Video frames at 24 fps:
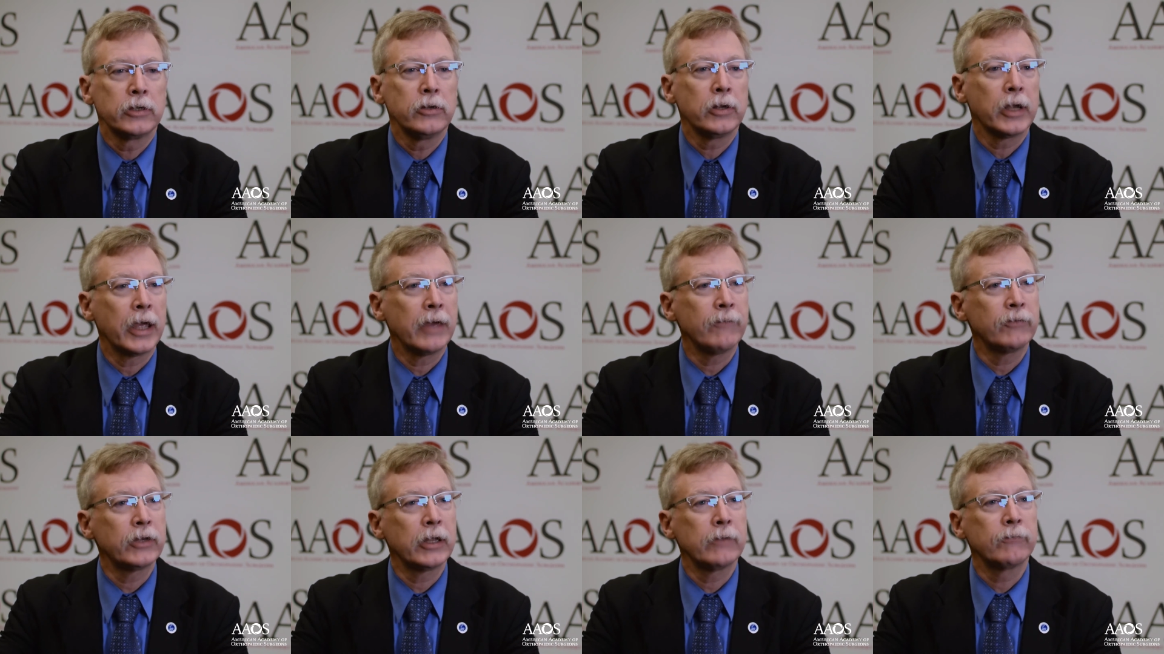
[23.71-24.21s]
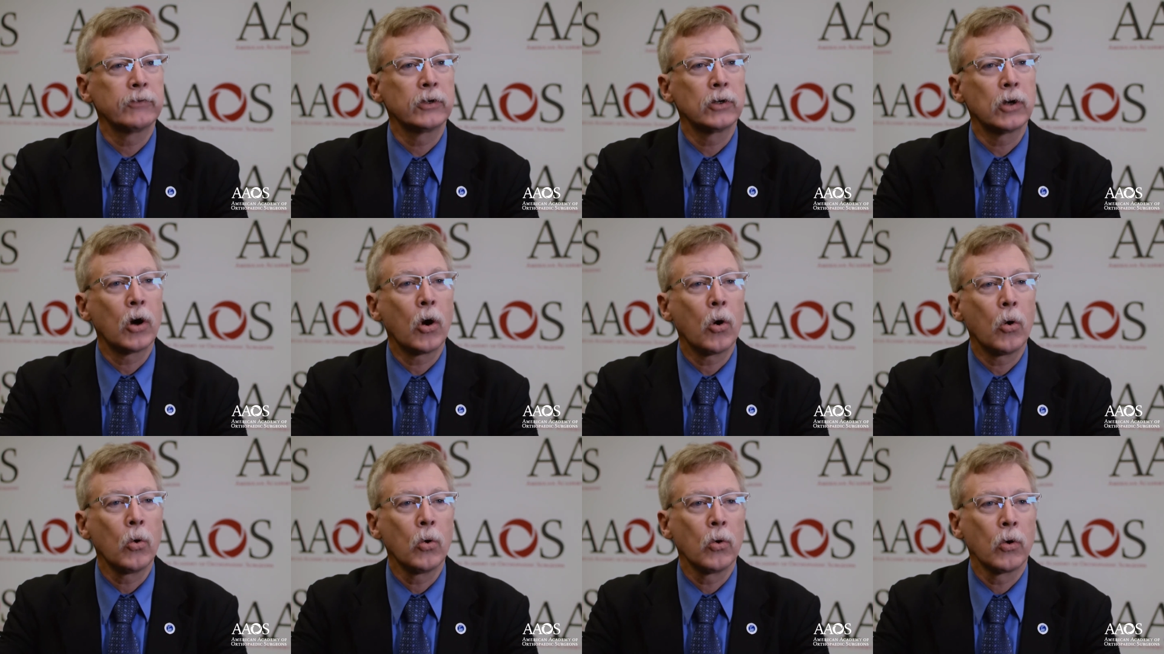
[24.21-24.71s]
You have to have
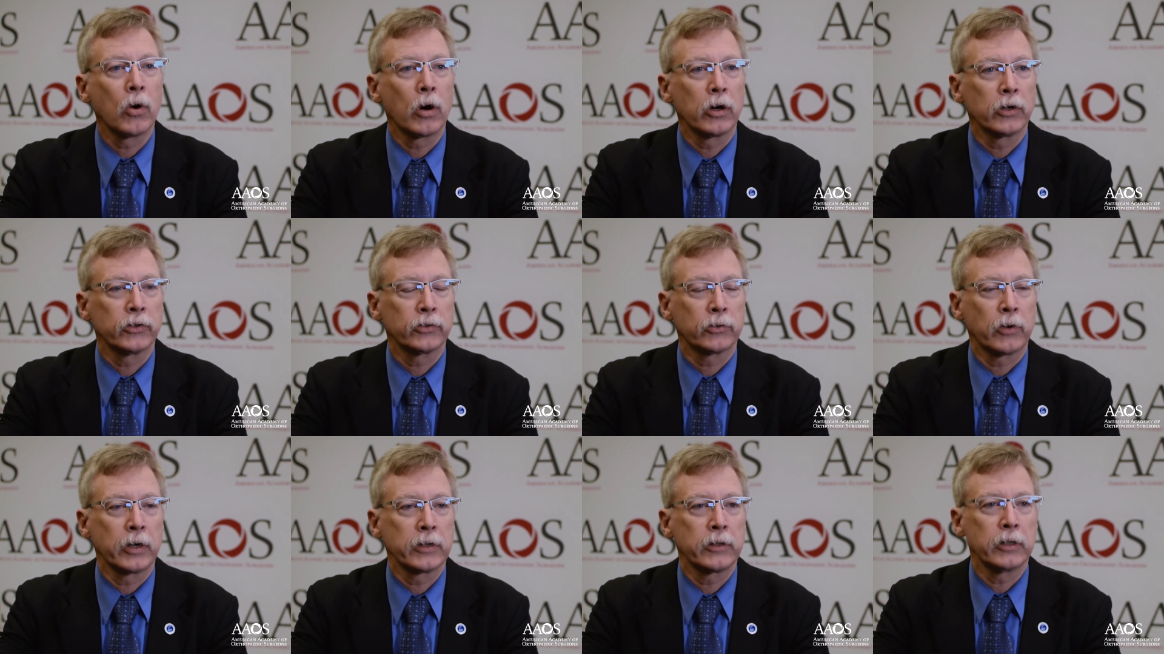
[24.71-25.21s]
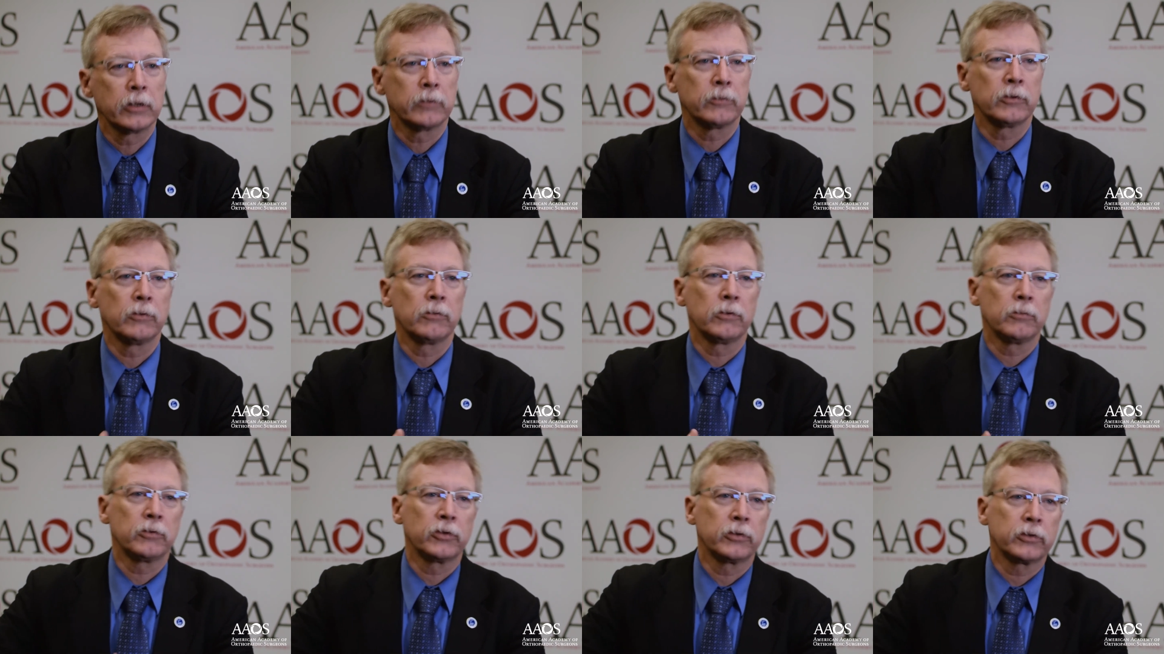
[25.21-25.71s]
core strengthening,
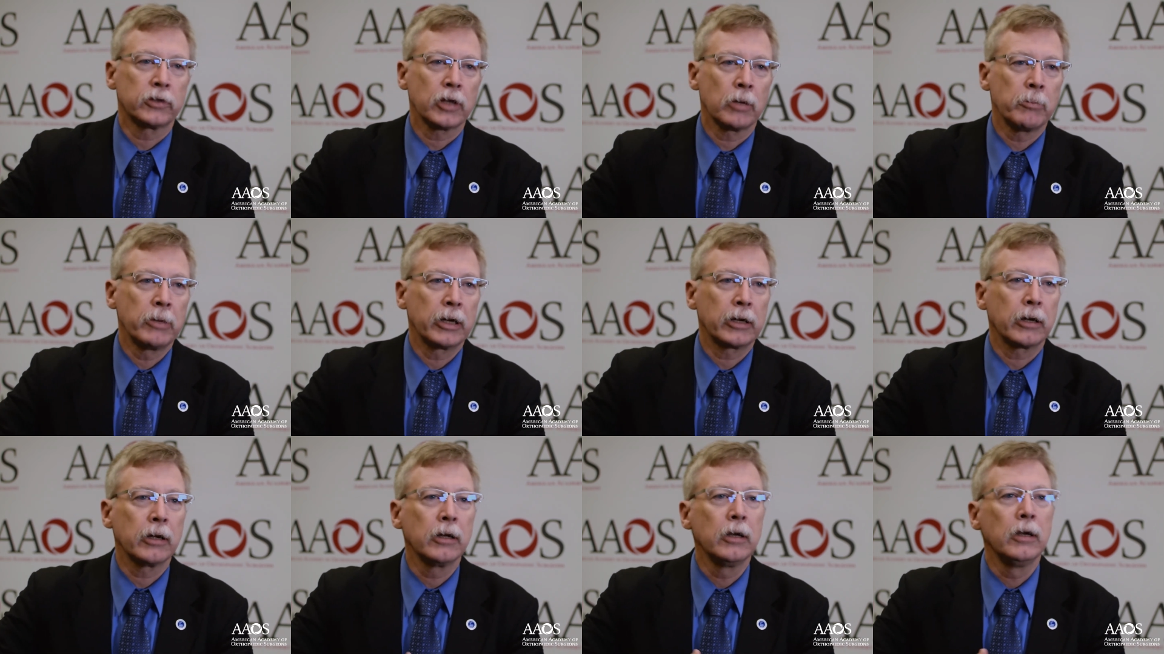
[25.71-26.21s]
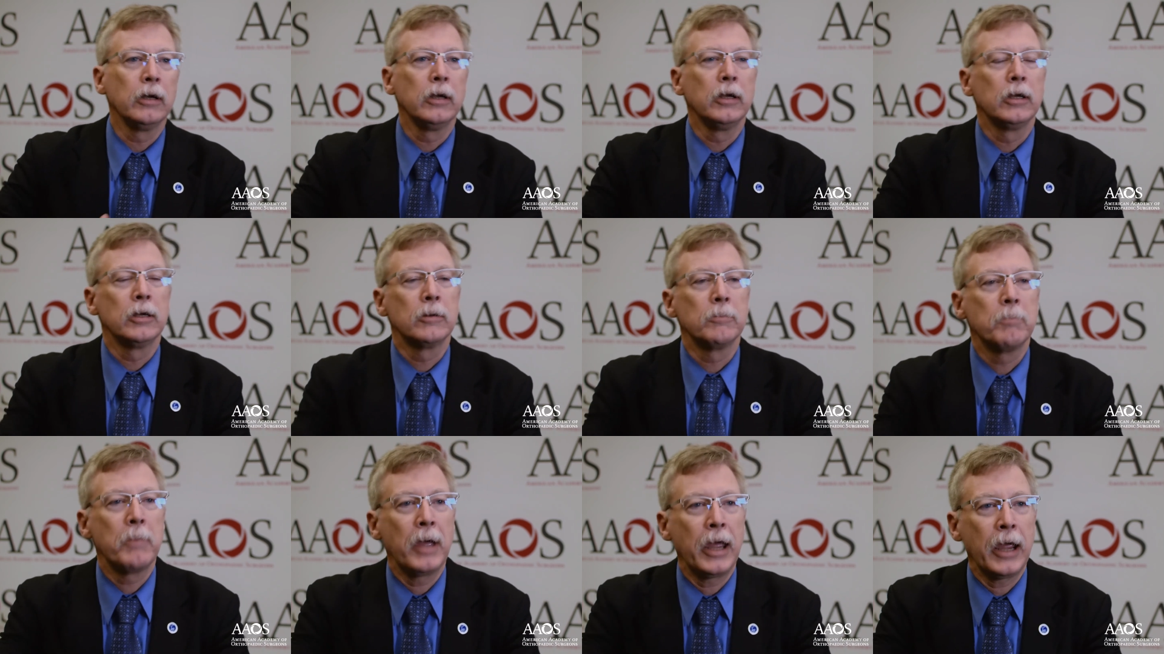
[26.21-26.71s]
stomach,
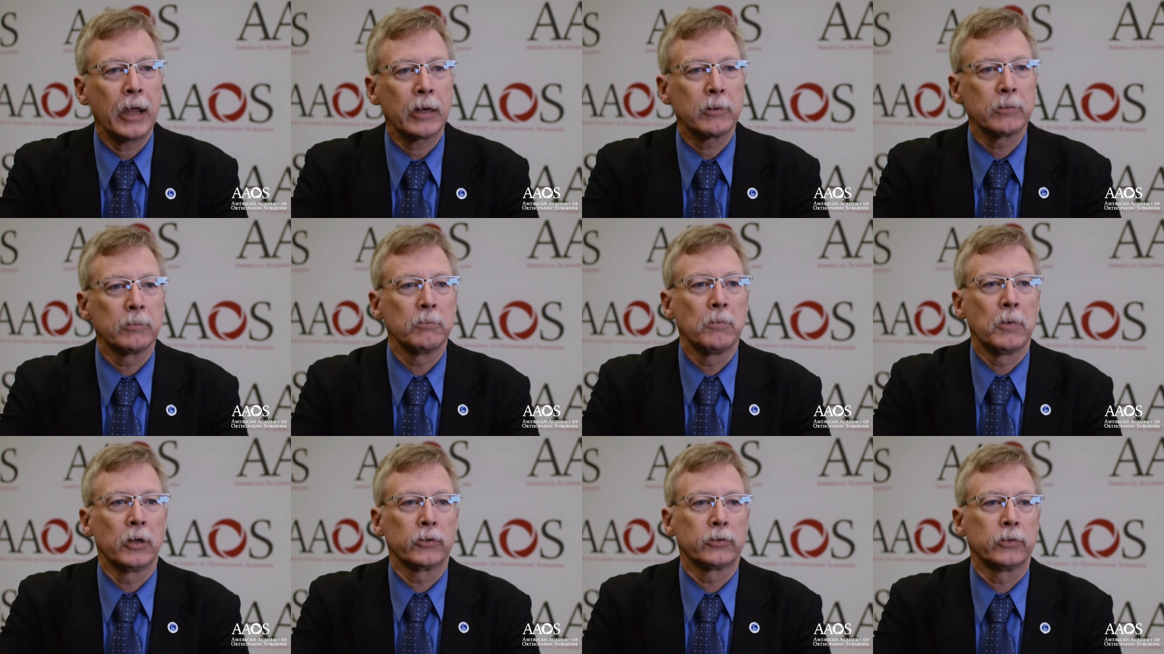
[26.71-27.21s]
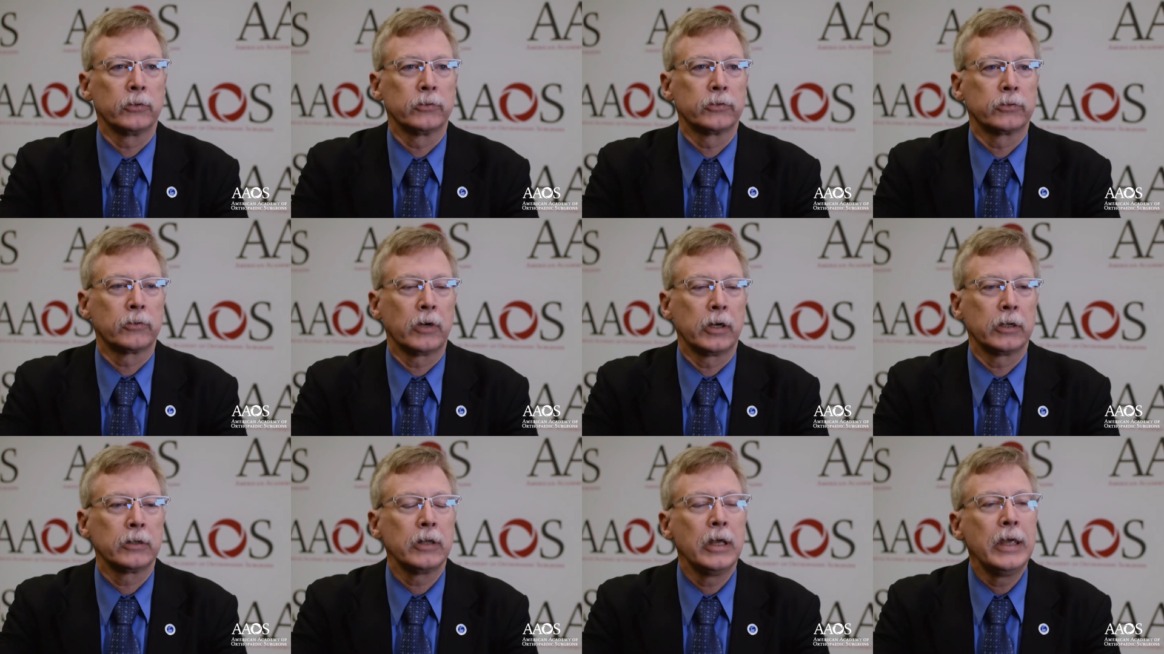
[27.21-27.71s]
back muscle strength.